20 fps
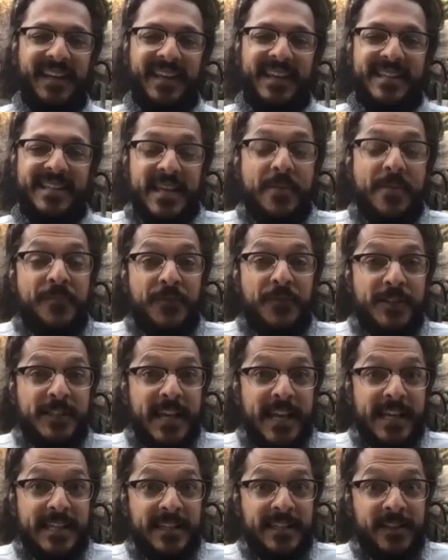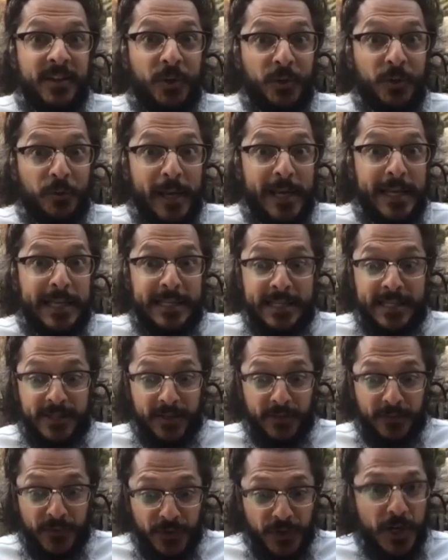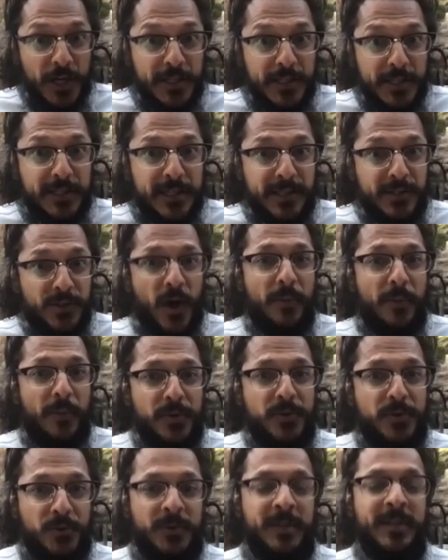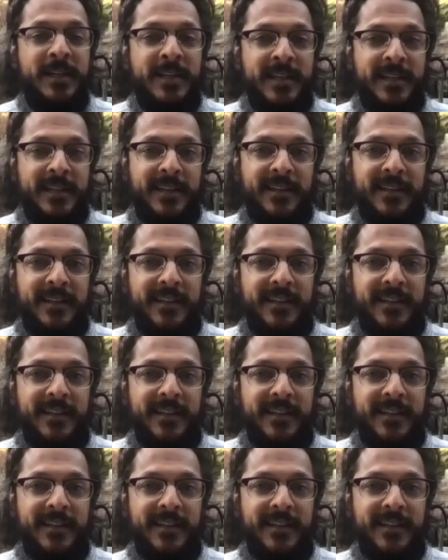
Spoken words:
He's emphasizing the greatness of just this opportunity